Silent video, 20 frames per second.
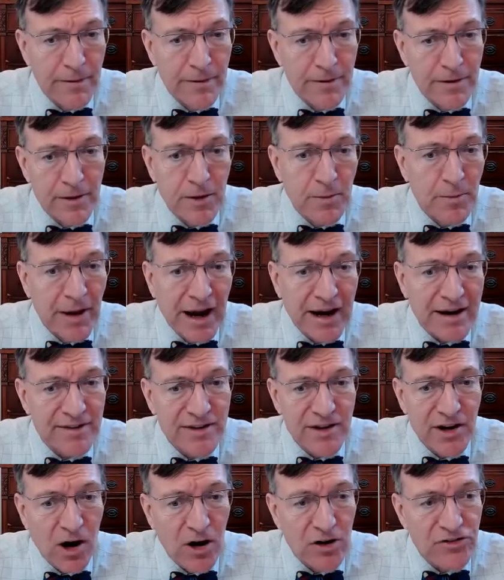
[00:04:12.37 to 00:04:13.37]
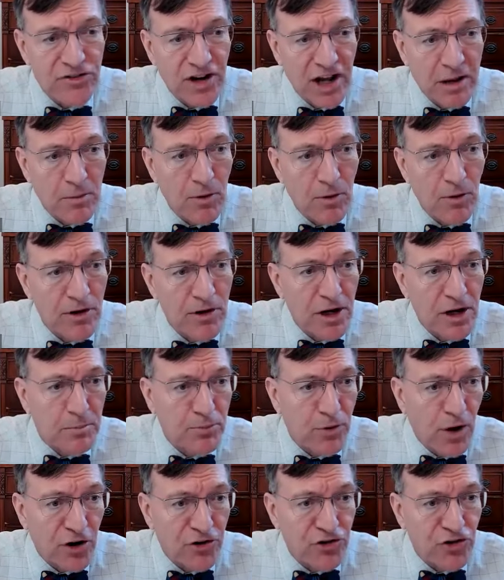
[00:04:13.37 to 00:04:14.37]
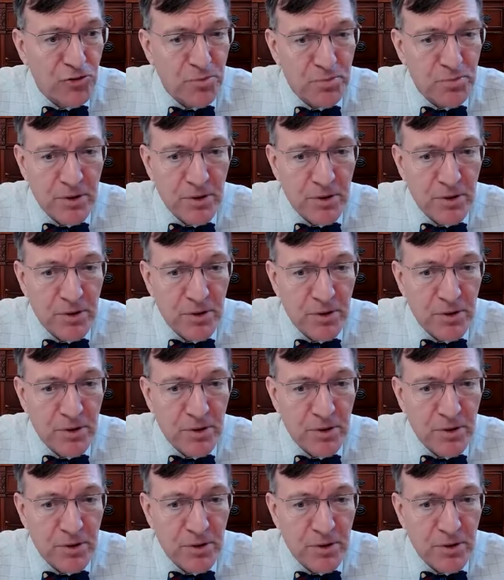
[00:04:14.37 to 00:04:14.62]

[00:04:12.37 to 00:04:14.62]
the Back of the Yards neighborhood at Precious